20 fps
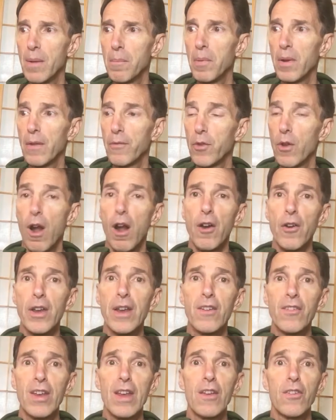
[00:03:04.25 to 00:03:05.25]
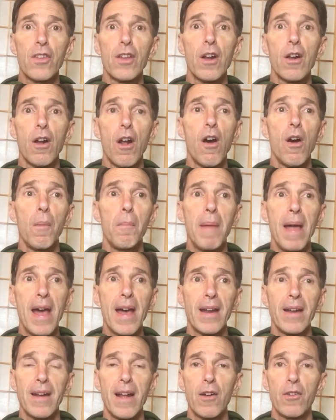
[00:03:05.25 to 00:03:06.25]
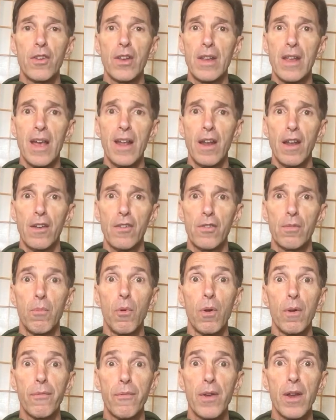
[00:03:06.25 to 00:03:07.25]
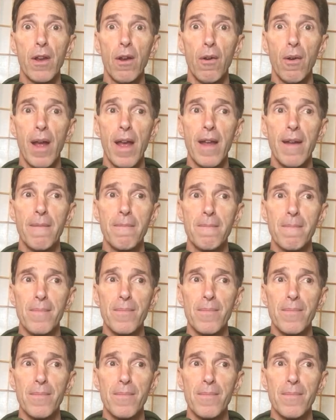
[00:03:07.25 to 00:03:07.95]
But if there are ETs, they're all bad and out to get us. More fear, right?